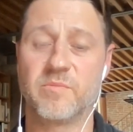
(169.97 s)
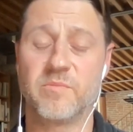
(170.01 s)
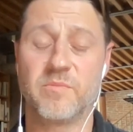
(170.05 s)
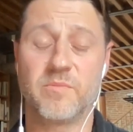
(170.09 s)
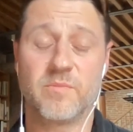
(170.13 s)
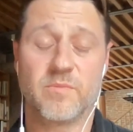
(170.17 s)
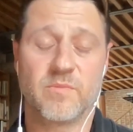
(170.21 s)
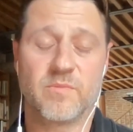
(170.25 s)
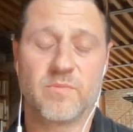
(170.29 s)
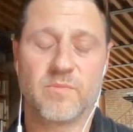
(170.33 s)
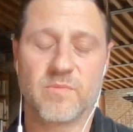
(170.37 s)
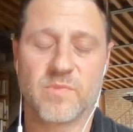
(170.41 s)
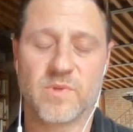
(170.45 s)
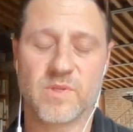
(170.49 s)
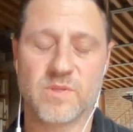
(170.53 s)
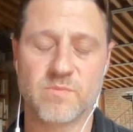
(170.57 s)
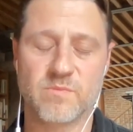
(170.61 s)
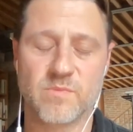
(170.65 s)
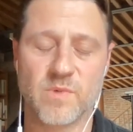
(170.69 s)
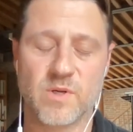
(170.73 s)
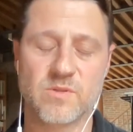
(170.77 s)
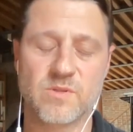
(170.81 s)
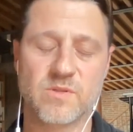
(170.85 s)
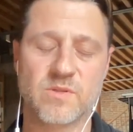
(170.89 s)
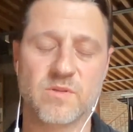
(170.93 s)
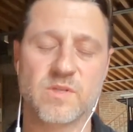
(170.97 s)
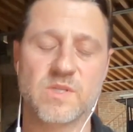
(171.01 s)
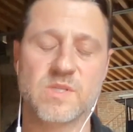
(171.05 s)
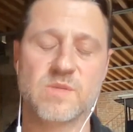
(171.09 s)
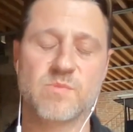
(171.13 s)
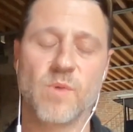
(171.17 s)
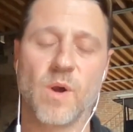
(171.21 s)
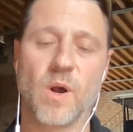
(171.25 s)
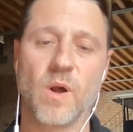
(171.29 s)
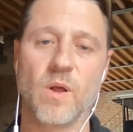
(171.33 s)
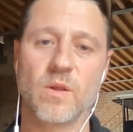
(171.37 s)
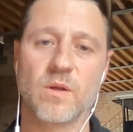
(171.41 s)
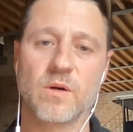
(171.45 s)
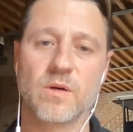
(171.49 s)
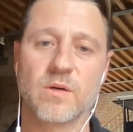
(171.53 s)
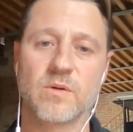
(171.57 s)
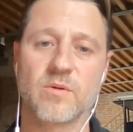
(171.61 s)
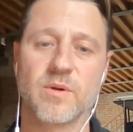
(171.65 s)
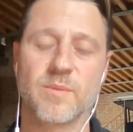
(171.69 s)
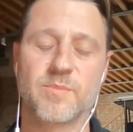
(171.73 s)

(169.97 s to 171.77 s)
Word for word: most of the smaller